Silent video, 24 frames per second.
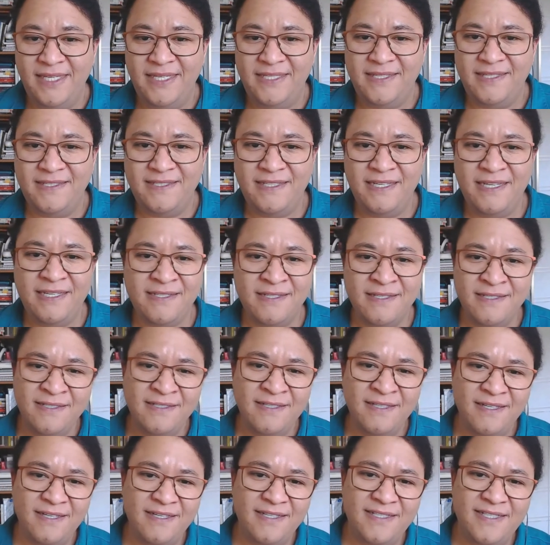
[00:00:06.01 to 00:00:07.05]
He's a
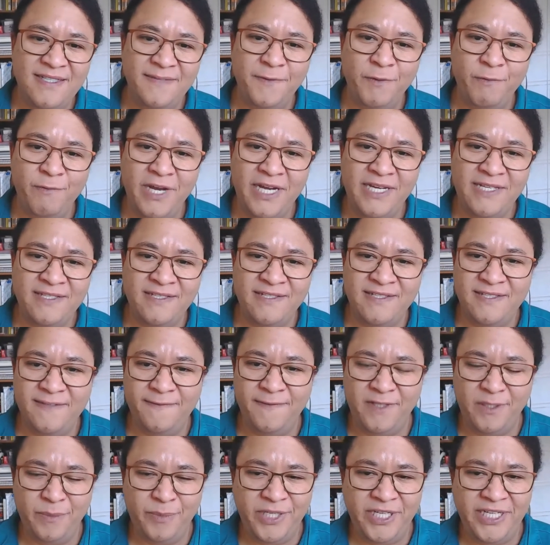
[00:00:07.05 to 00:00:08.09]
seasoned civil rights and
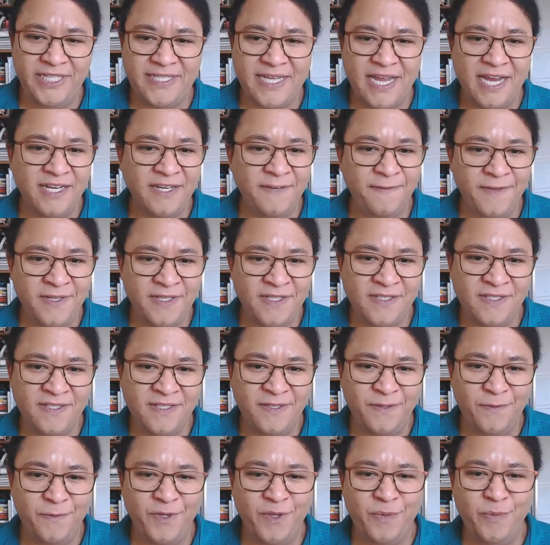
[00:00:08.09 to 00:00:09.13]
civil liberties
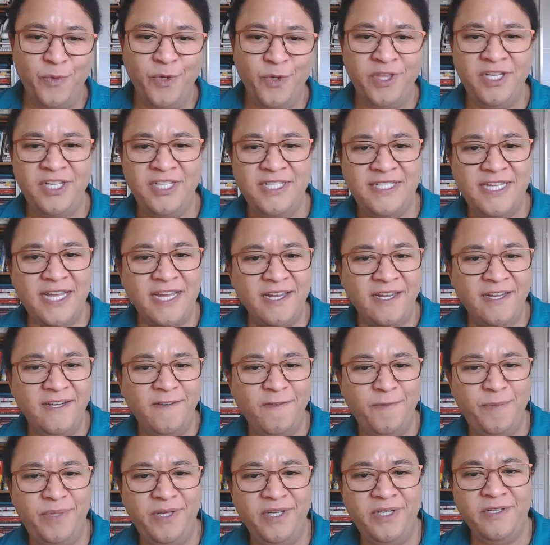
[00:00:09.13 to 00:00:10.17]
activist with more than a
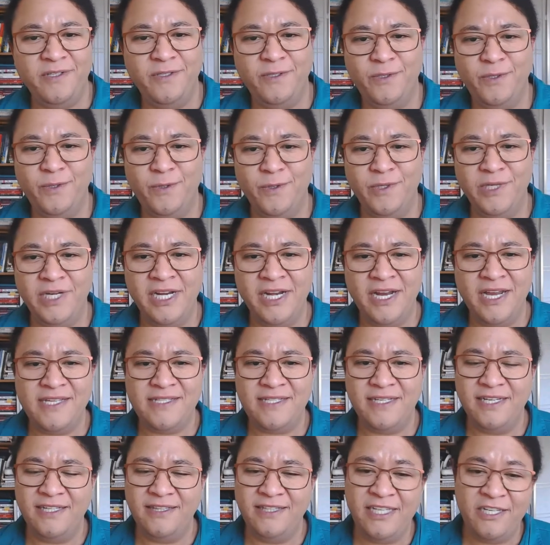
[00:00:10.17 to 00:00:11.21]
decade of political
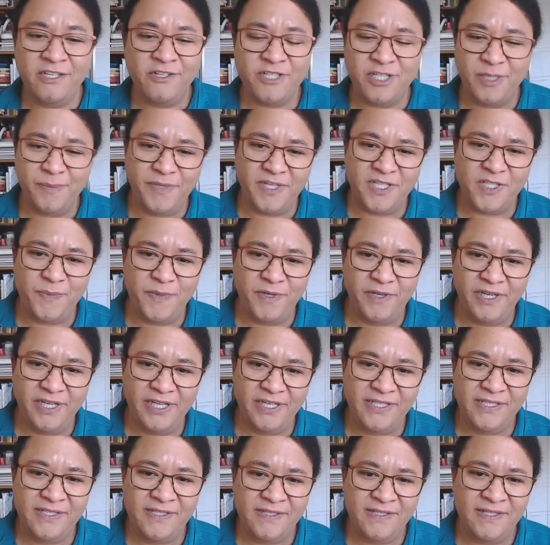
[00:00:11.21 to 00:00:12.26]
organizing and leadership
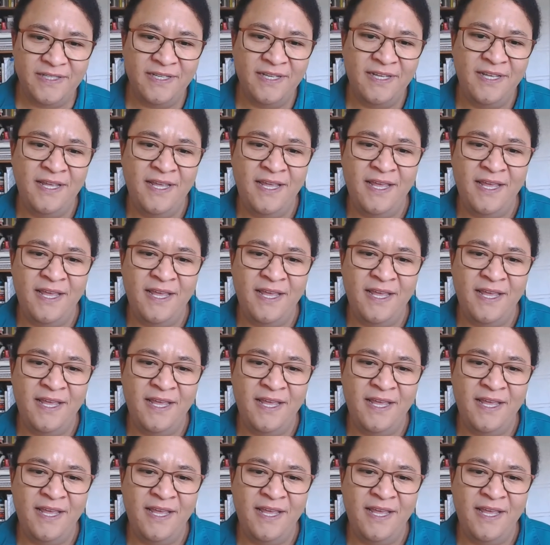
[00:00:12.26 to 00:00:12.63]
experience.